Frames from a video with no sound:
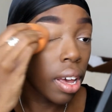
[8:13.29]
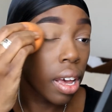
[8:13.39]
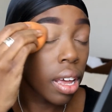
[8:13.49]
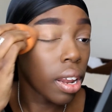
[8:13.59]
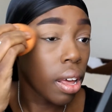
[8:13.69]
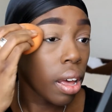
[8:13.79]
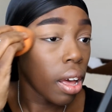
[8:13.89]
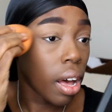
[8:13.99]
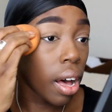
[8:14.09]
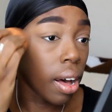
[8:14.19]
it
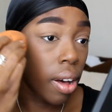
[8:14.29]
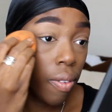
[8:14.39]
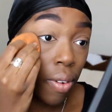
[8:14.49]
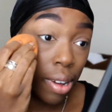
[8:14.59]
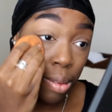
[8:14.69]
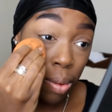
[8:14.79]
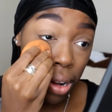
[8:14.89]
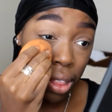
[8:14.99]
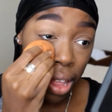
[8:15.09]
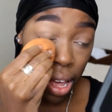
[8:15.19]
for his
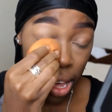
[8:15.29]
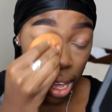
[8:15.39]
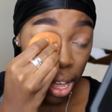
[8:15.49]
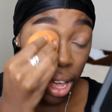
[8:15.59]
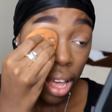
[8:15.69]
birthday.